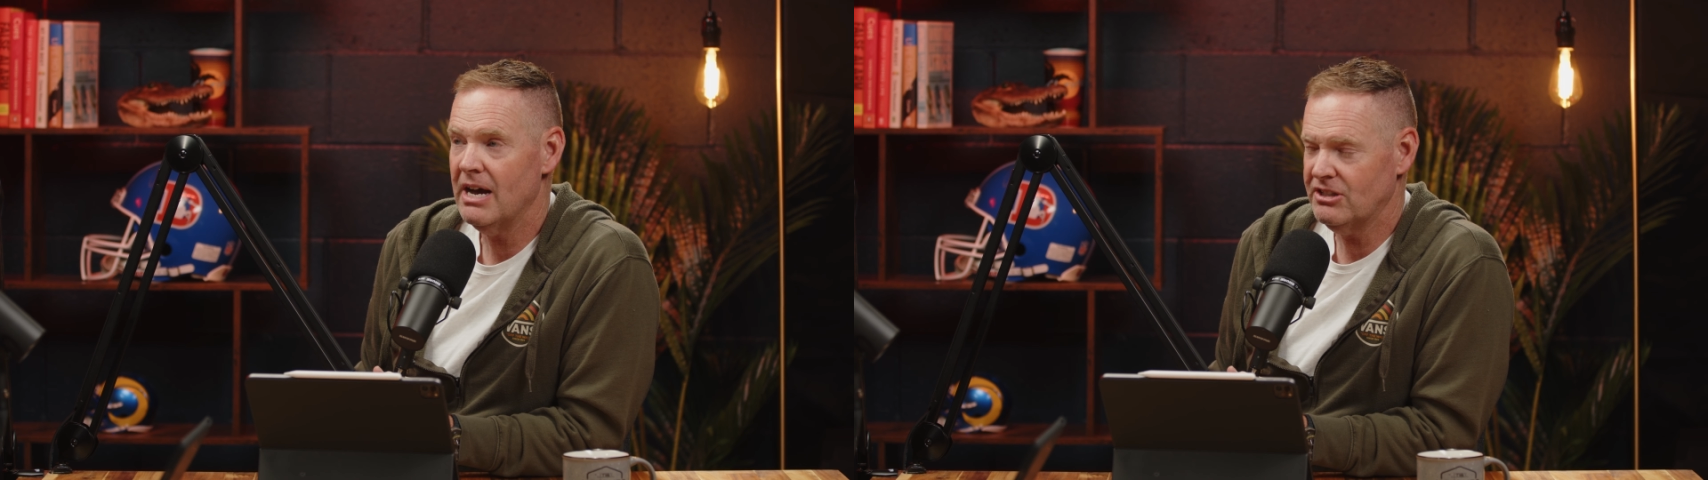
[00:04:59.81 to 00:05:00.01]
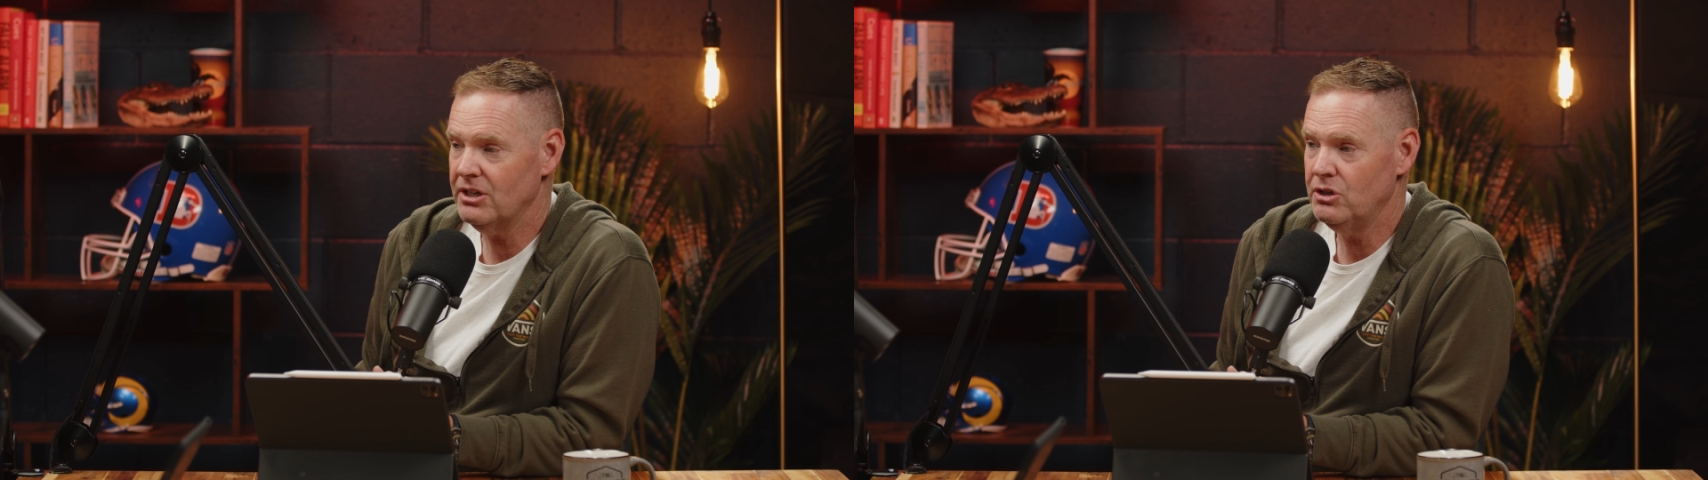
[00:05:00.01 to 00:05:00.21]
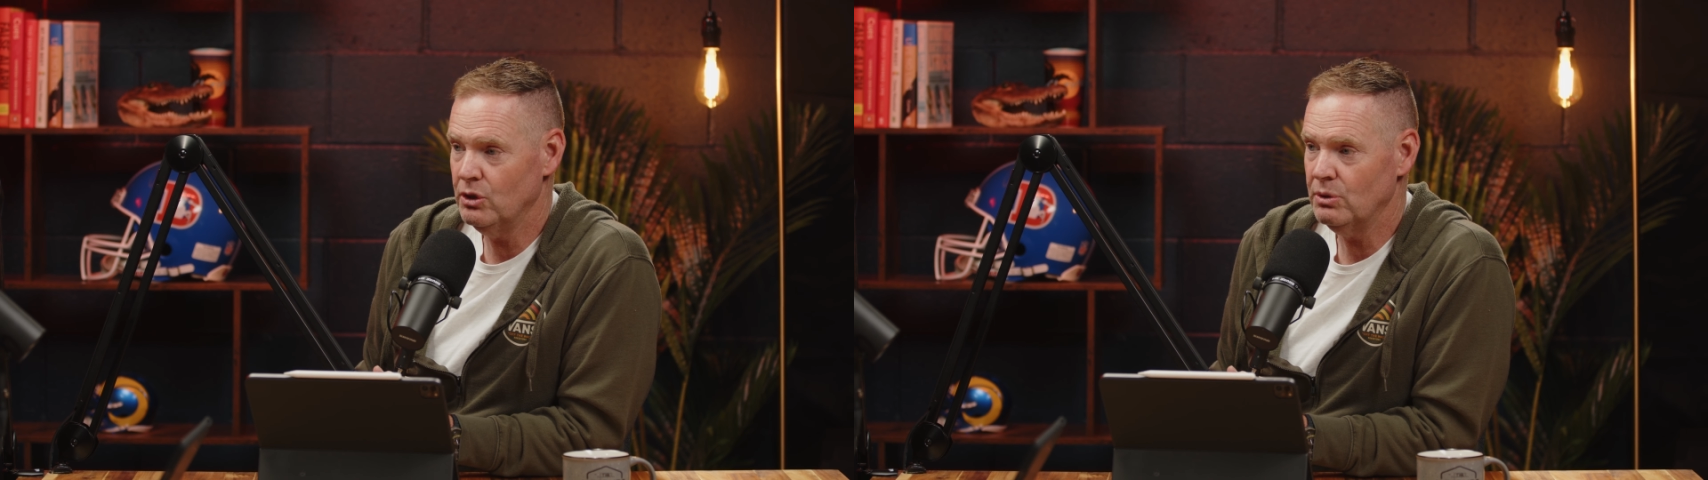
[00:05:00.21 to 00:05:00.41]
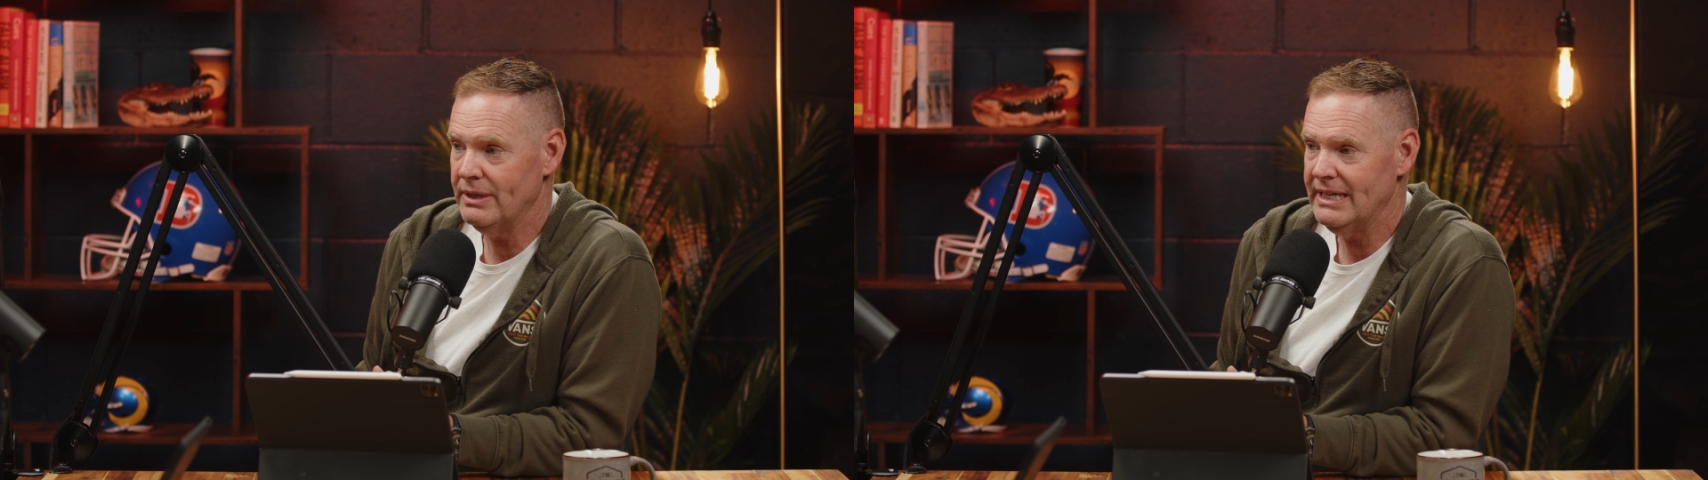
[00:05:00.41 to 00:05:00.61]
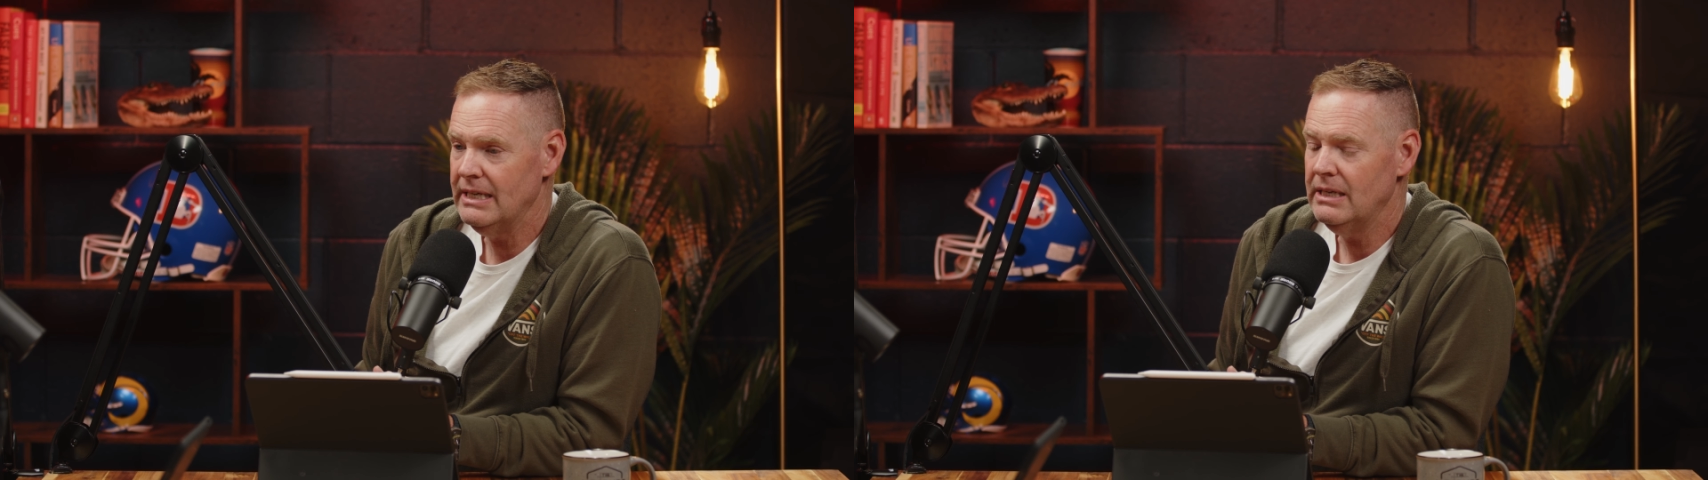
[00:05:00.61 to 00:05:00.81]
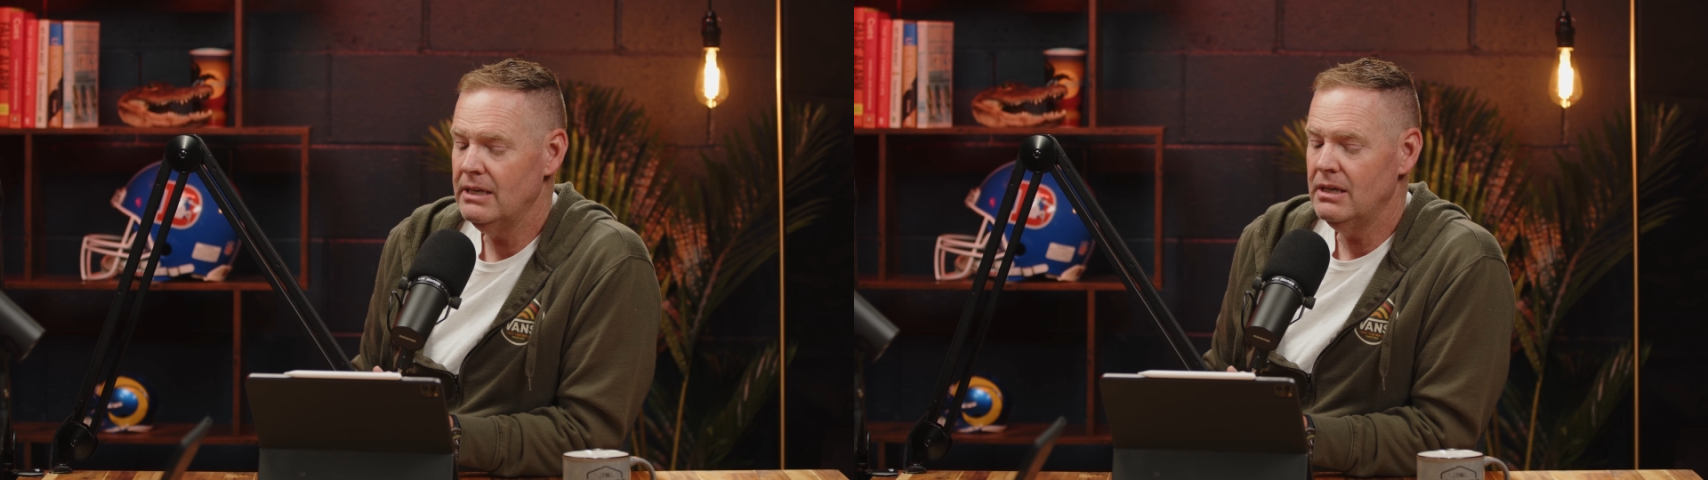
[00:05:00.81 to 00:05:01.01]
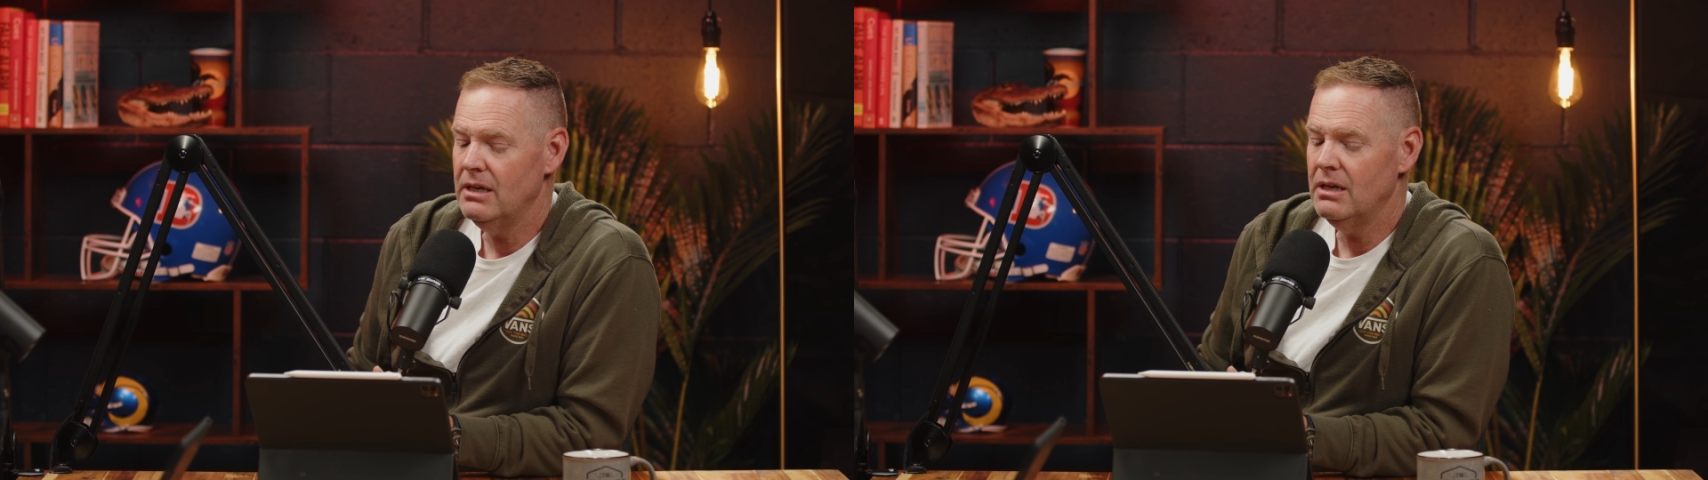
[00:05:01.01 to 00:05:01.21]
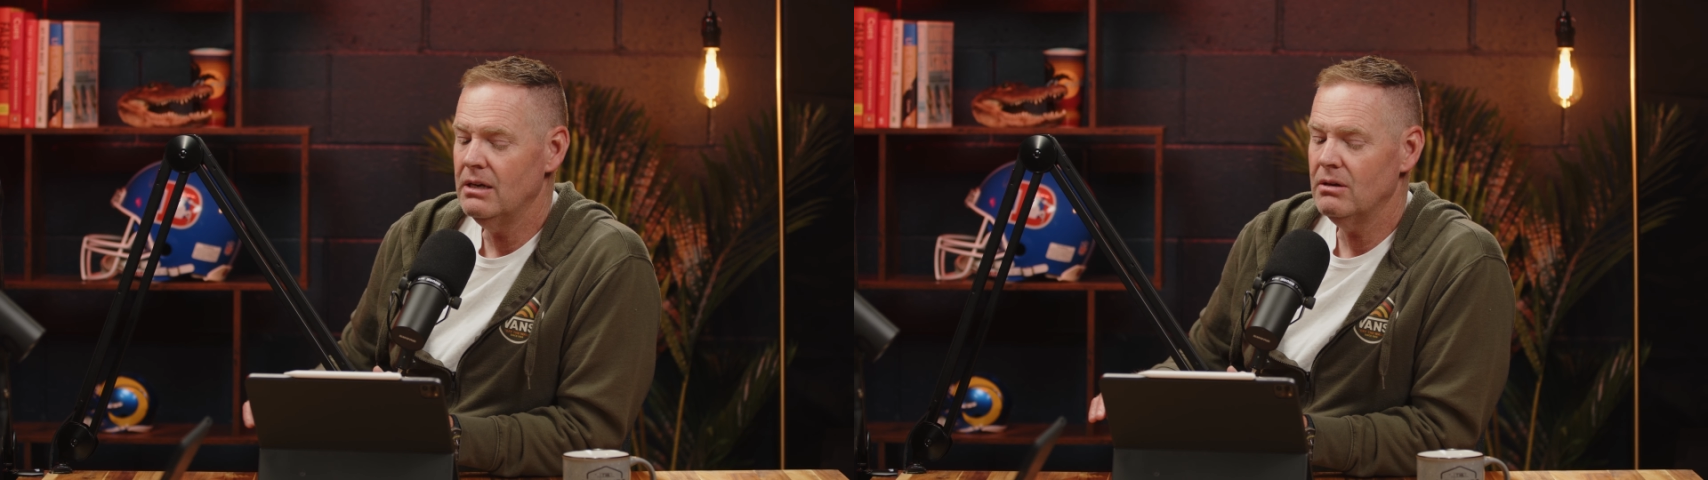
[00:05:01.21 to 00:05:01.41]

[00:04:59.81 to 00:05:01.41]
I said no to it. Hmm.